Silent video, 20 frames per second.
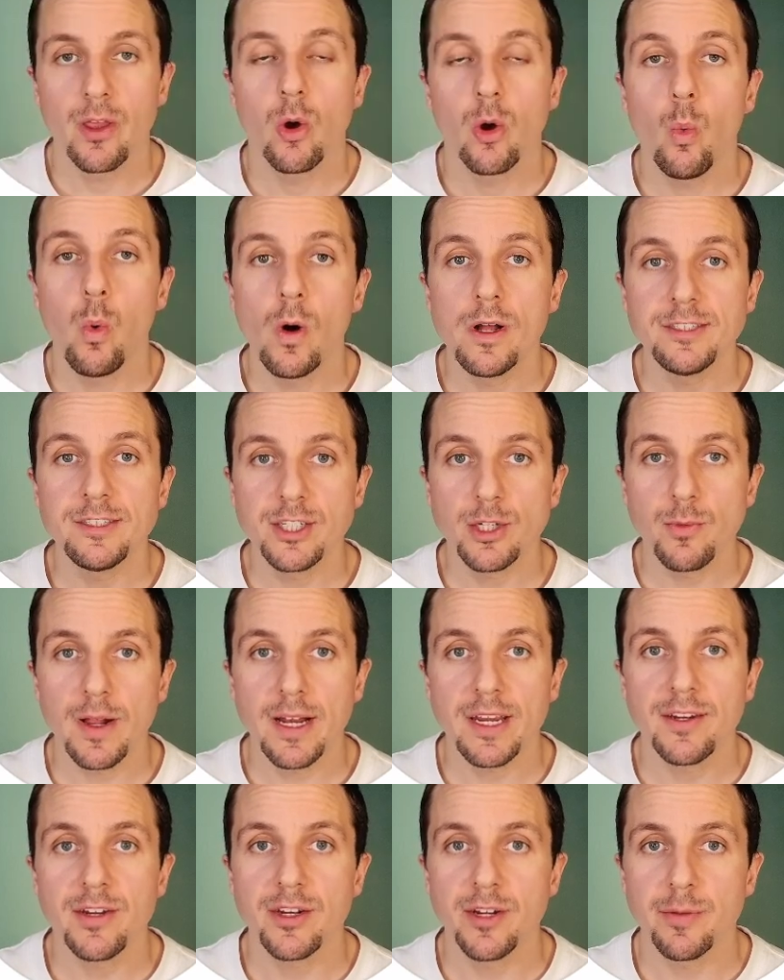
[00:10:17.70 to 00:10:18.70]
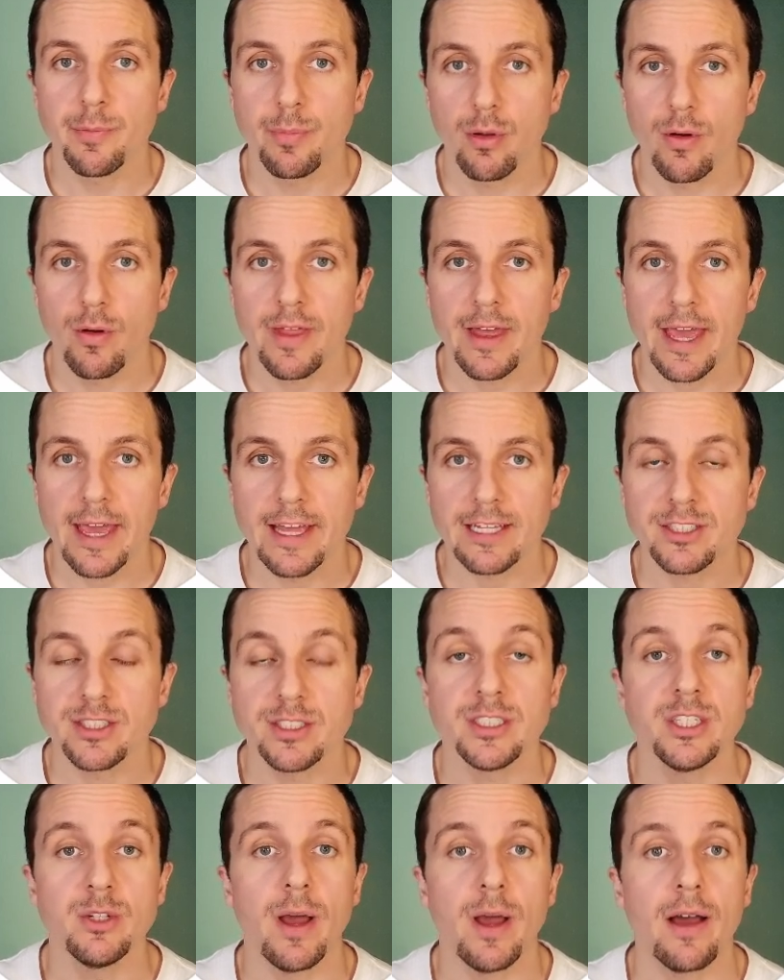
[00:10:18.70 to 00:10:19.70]
Once you're ready to deploy the
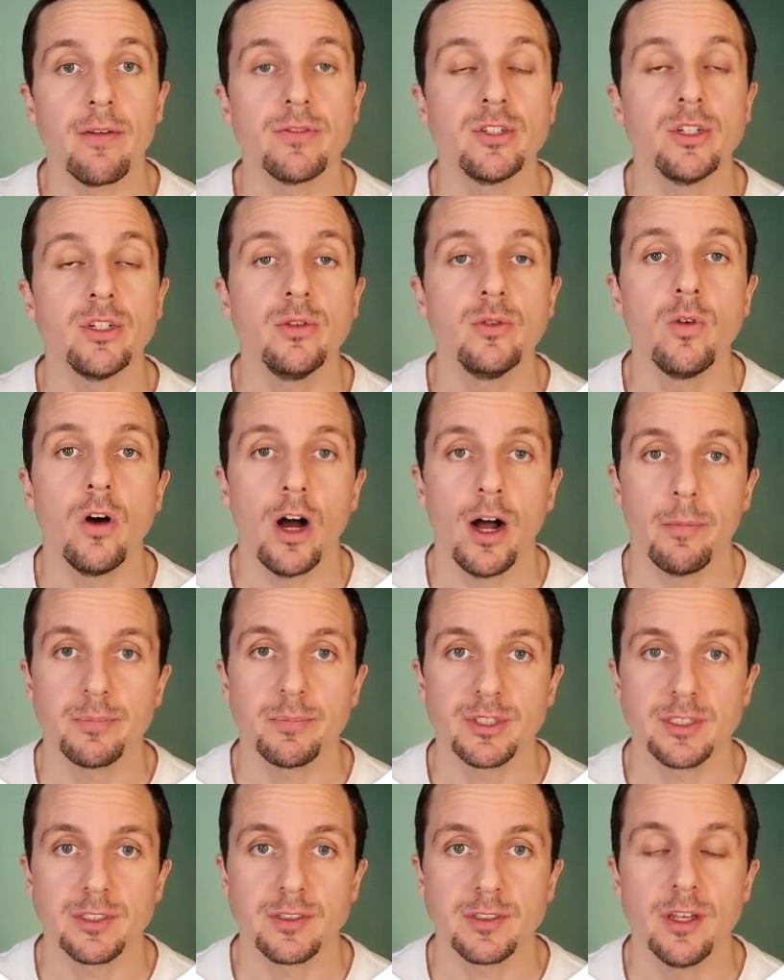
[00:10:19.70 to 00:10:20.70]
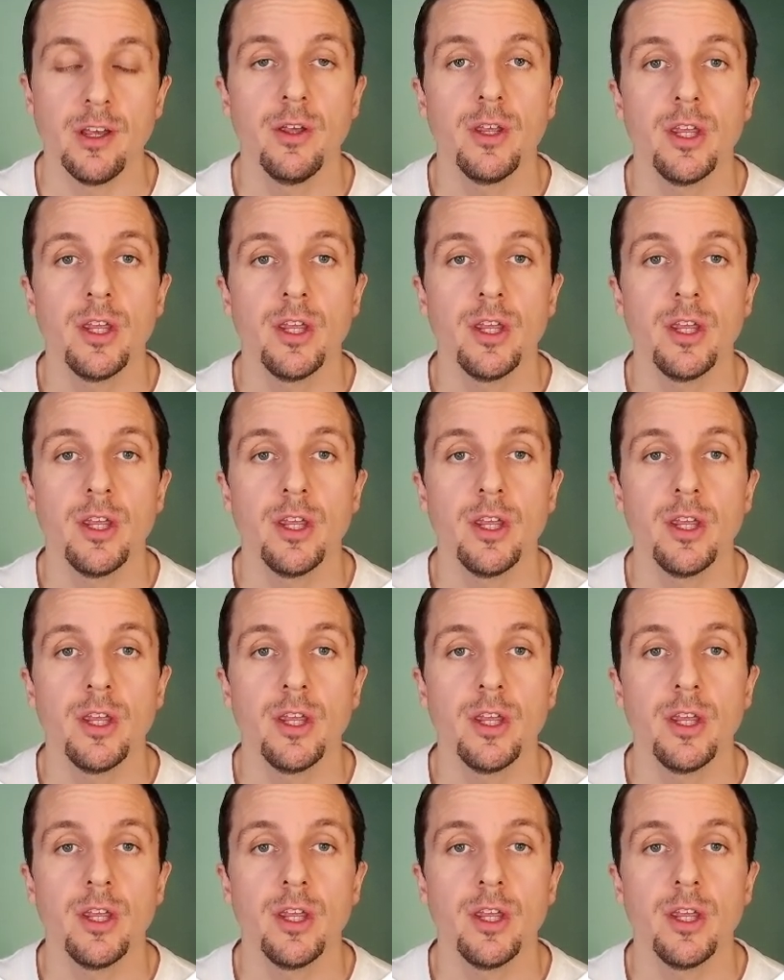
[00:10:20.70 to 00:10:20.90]
agent, you have two options.